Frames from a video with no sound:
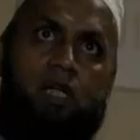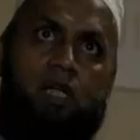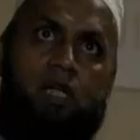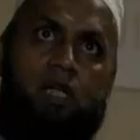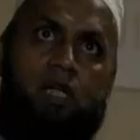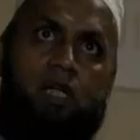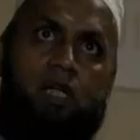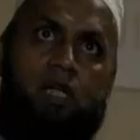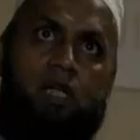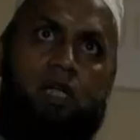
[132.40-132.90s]

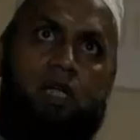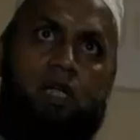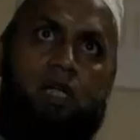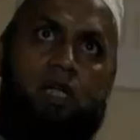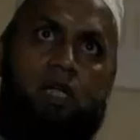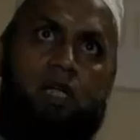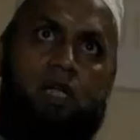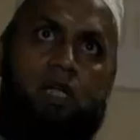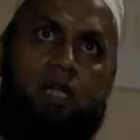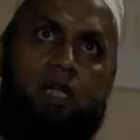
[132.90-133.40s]

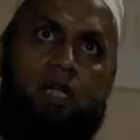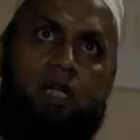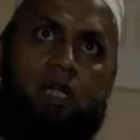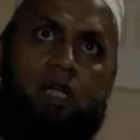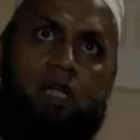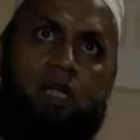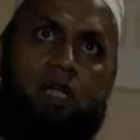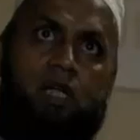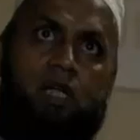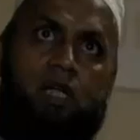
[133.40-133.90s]

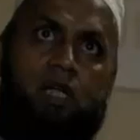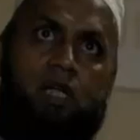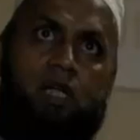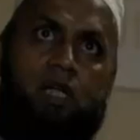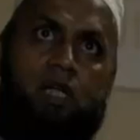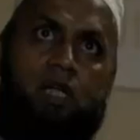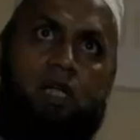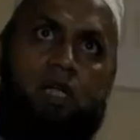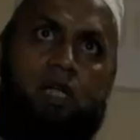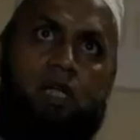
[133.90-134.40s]

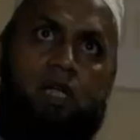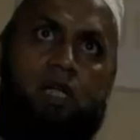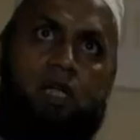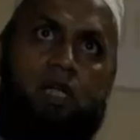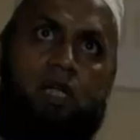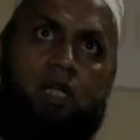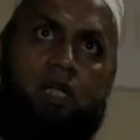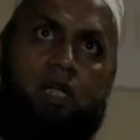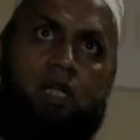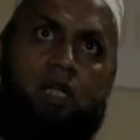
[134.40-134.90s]

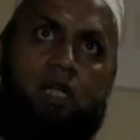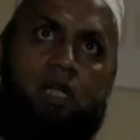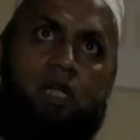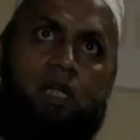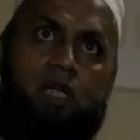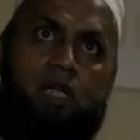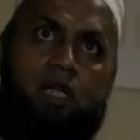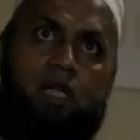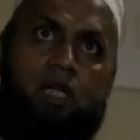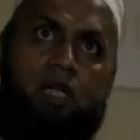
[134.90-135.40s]

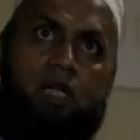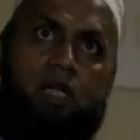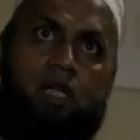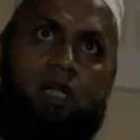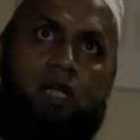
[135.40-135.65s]
(no lip movement)